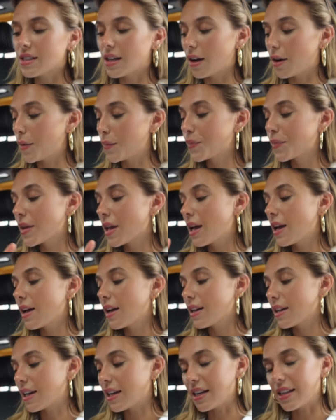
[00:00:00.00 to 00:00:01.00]
So
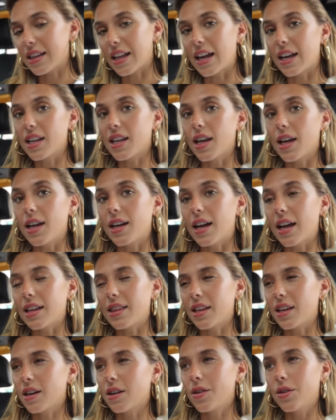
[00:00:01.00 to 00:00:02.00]
getting that again, I
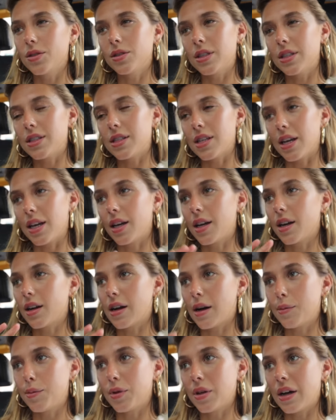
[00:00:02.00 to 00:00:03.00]
think it'll only take a
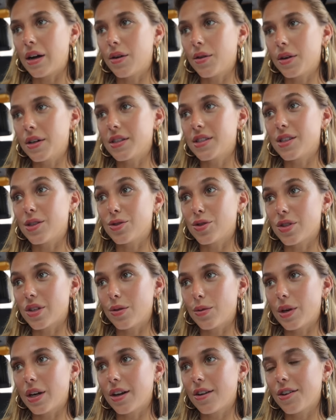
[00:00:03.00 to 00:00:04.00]
couple hours.
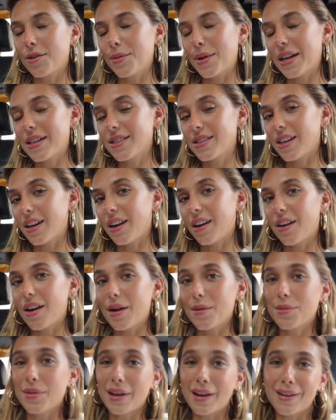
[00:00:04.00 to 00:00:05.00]
Usually when I go to Mads
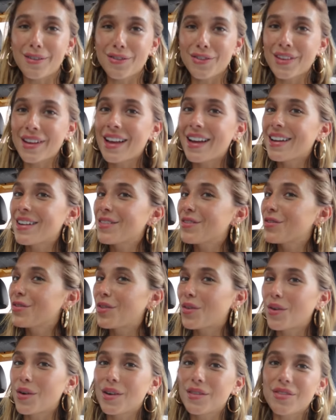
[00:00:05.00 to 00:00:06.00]
Hair, I'm there for like
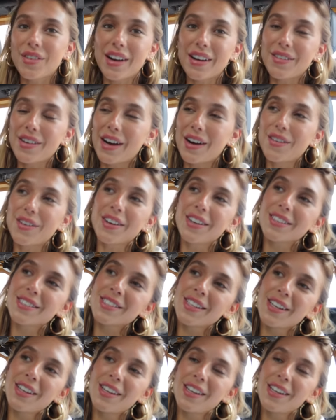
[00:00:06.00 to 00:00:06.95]
4 or 5 hours.